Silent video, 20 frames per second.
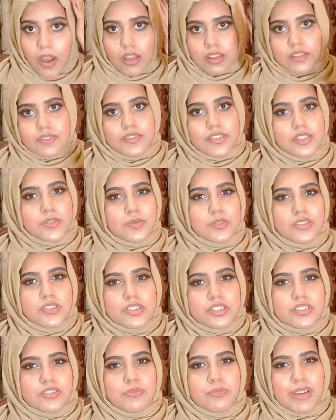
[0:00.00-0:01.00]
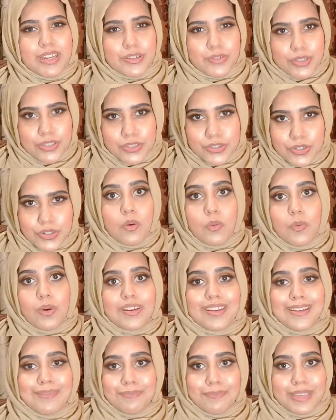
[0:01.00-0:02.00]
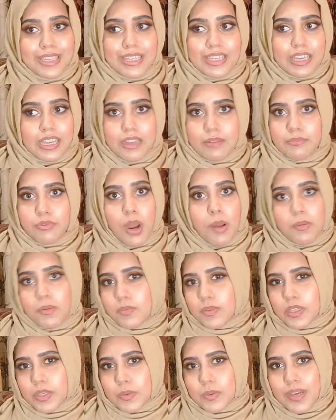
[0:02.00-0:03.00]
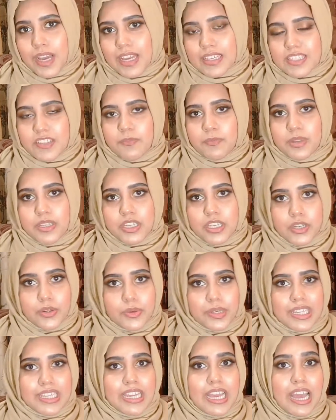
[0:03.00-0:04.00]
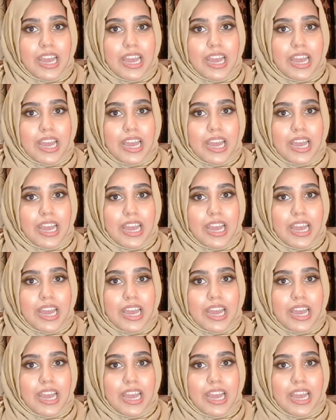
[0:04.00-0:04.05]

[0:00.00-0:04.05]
All of this was just my research, what me and probably you guys have been hearing